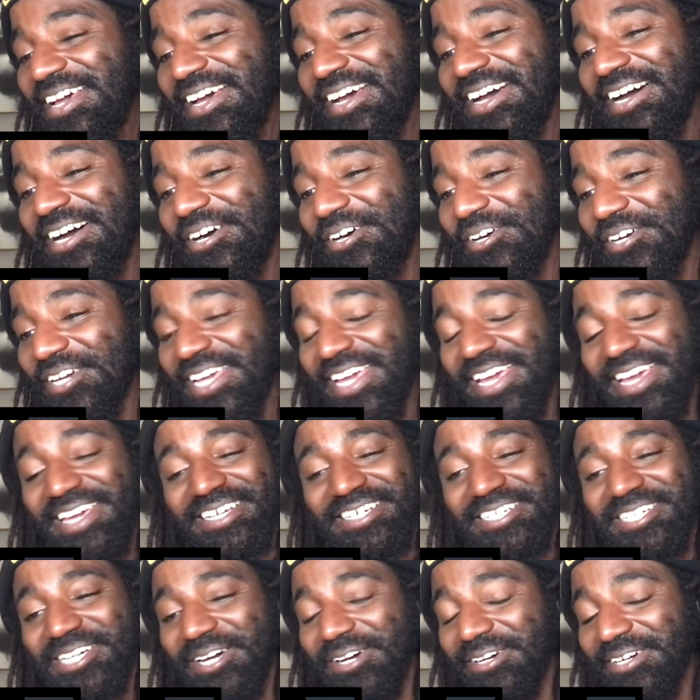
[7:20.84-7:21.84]

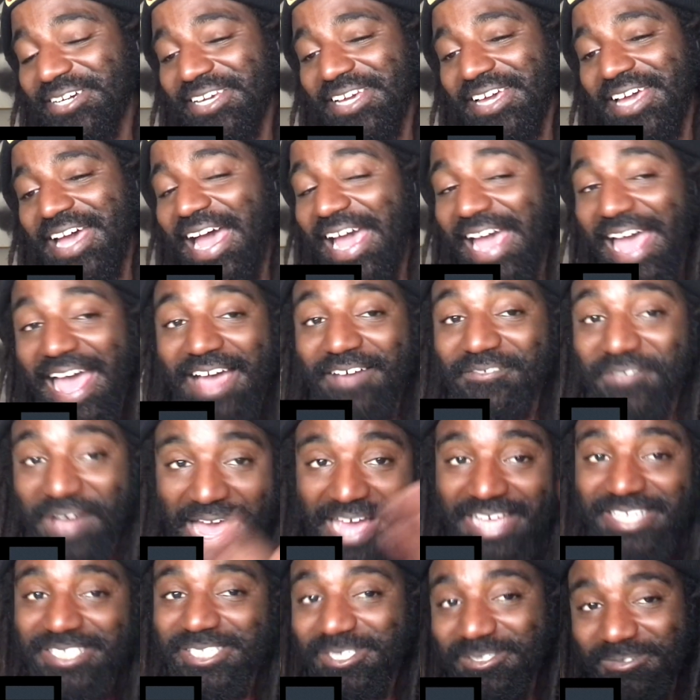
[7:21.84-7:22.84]
Okay. I have
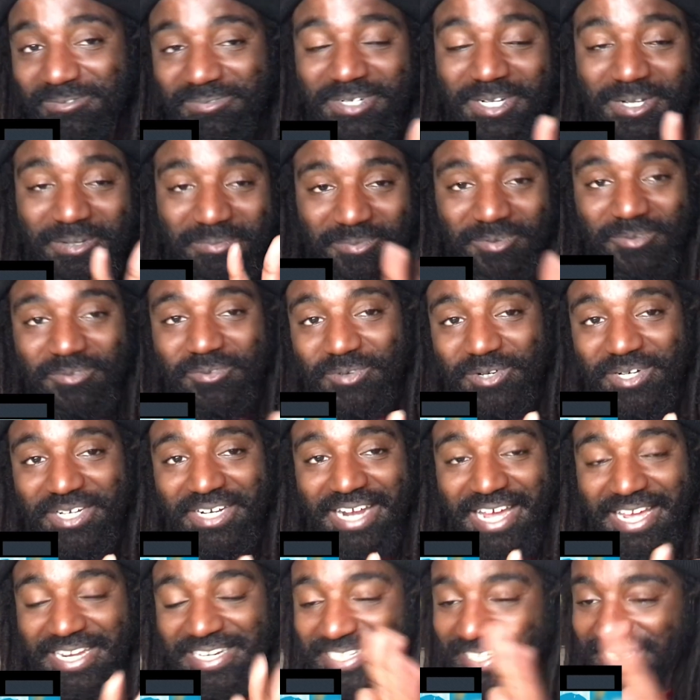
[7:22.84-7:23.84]
Isom
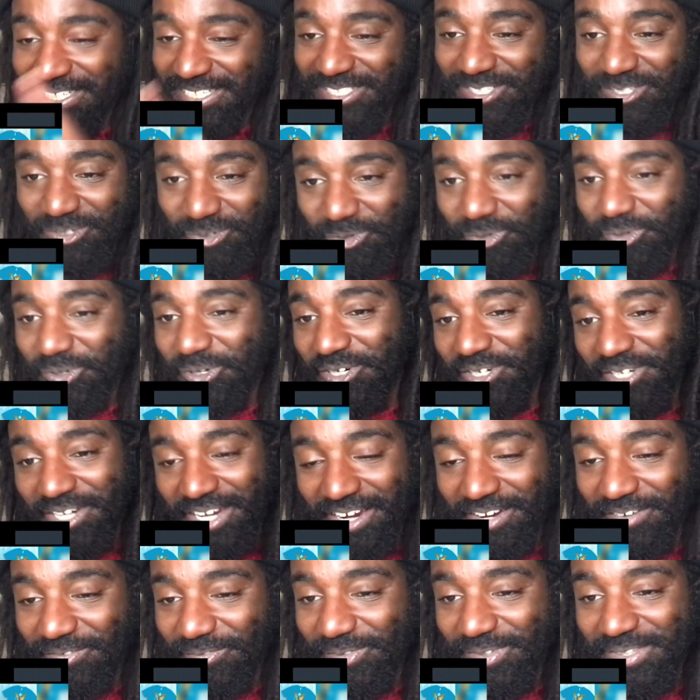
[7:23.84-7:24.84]
#1. I need to order
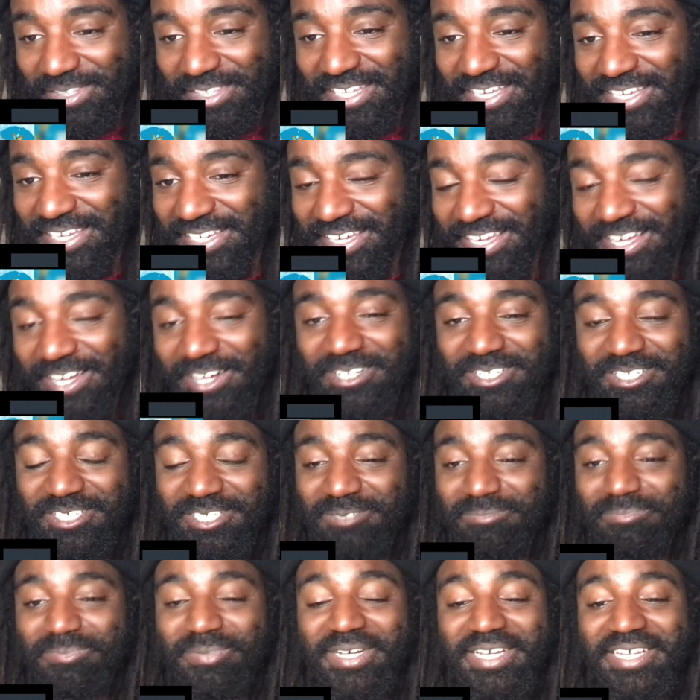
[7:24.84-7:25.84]
everything
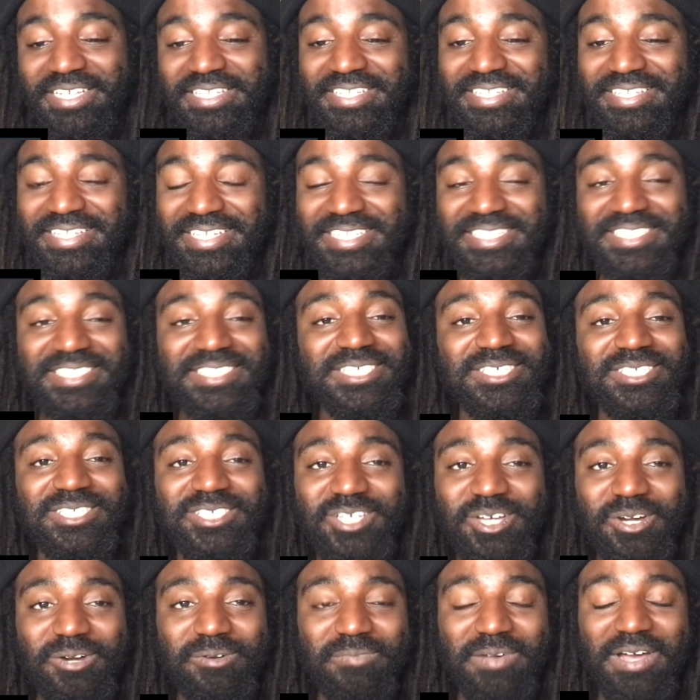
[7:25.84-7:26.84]
else, but this is
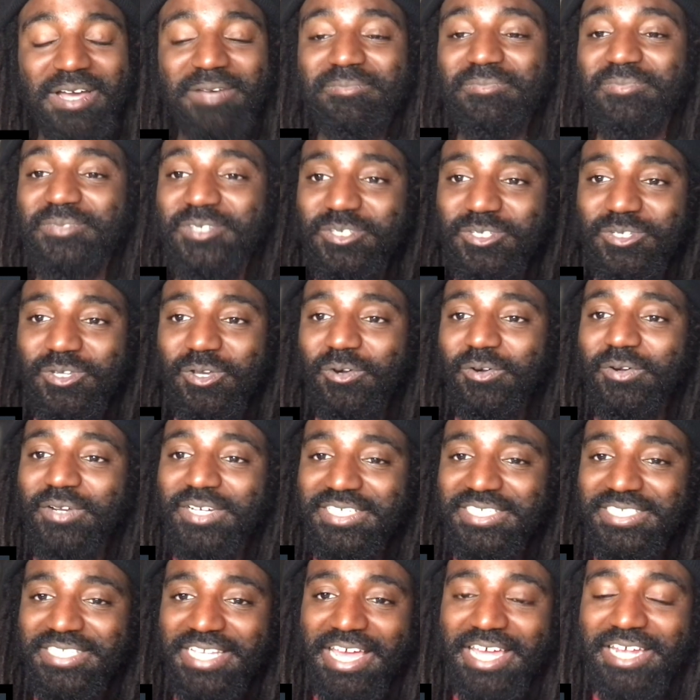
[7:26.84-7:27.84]
dope. I'm so
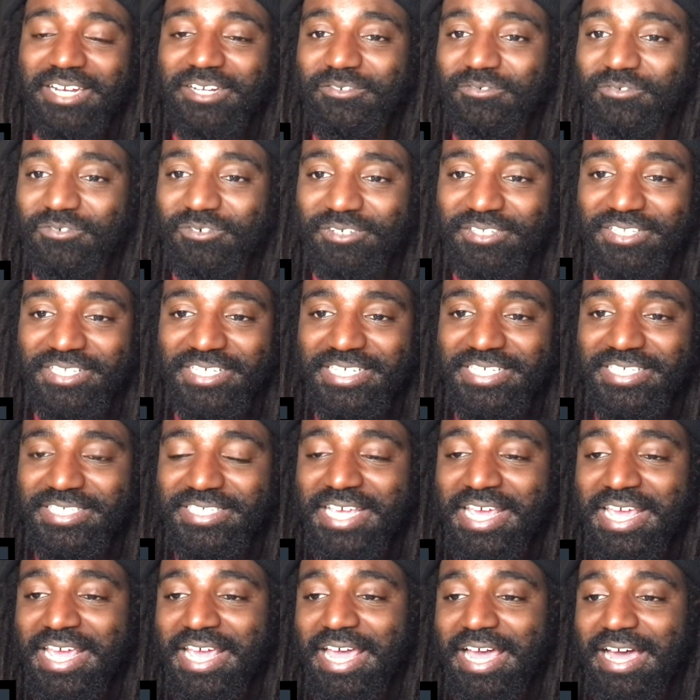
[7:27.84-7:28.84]
excited for
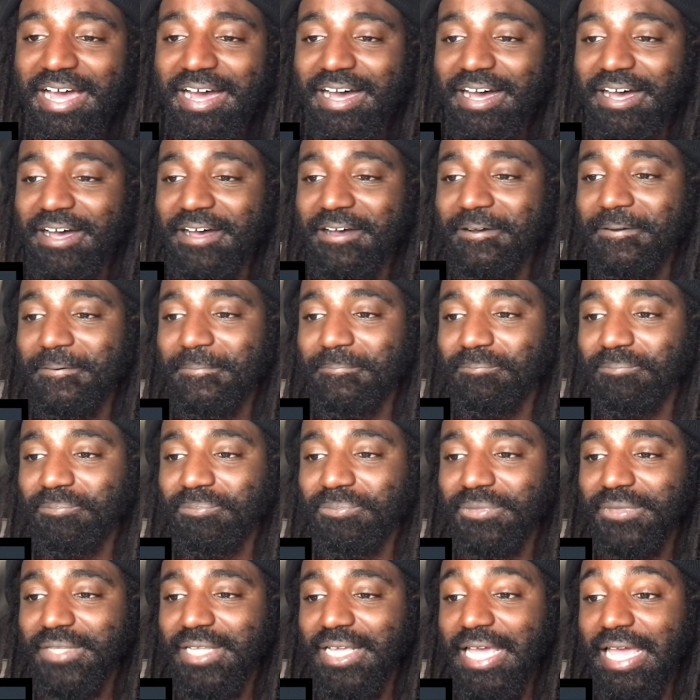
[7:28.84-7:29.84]
this.
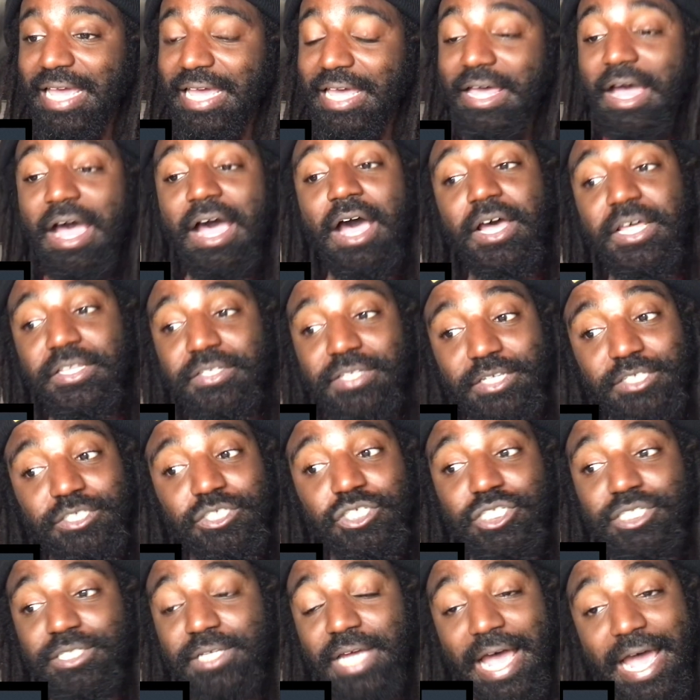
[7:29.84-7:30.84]

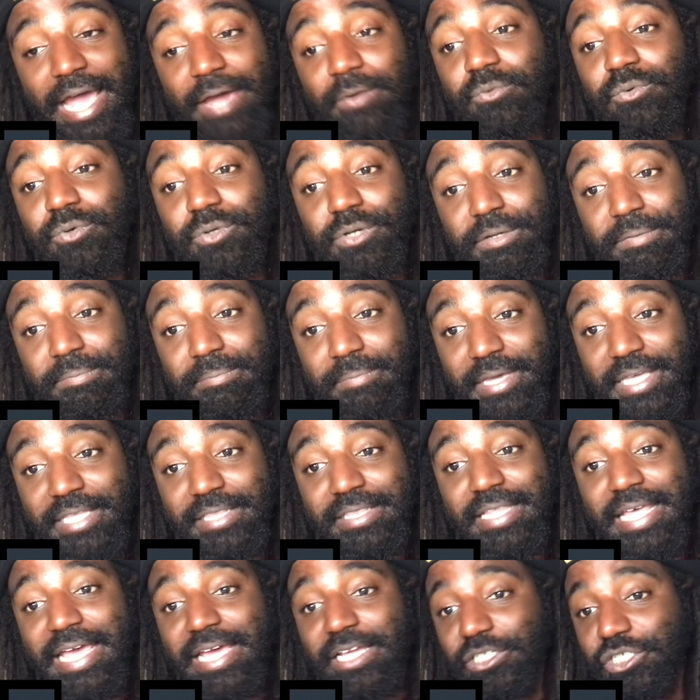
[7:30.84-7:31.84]
I will
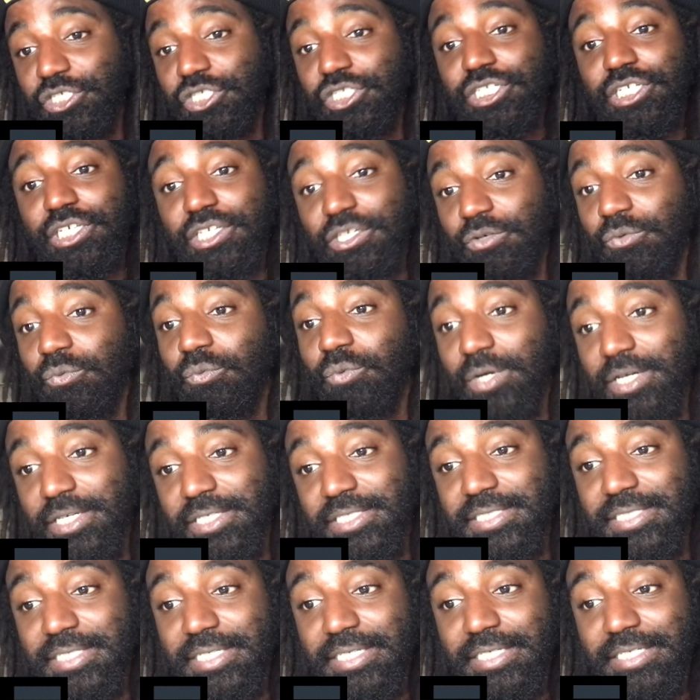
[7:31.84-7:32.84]
admit that she
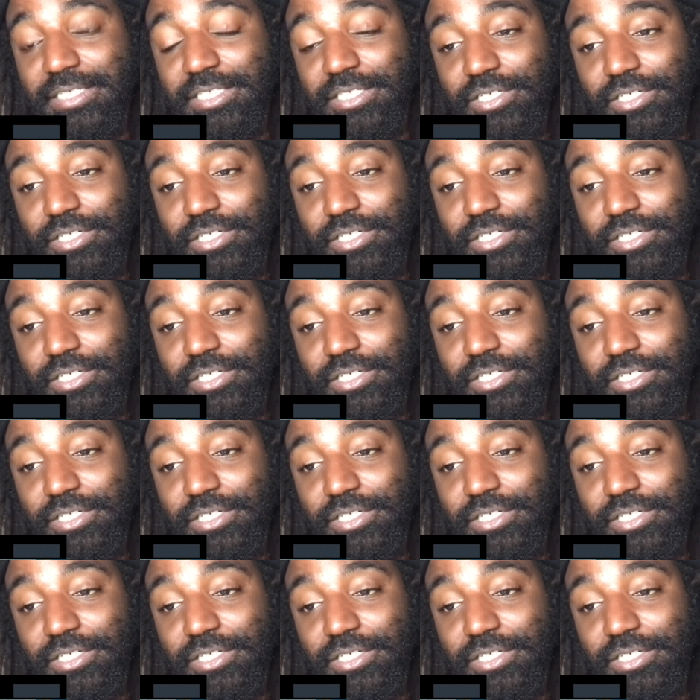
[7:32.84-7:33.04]
wasn't